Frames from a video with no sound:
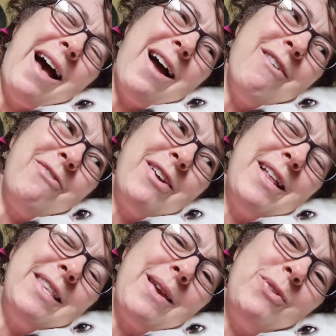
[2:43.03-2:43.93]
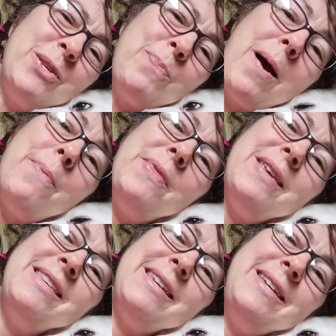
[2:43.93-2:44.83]
Hi, friends. I'm just popping
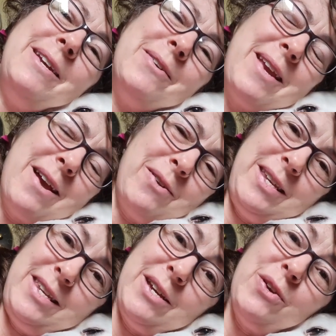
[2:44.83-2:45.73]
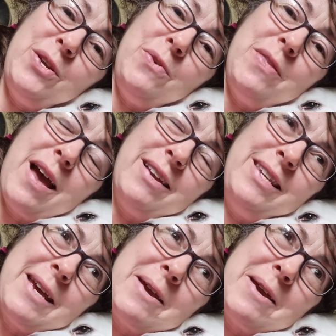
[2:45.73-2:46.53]
this in here now to tell you that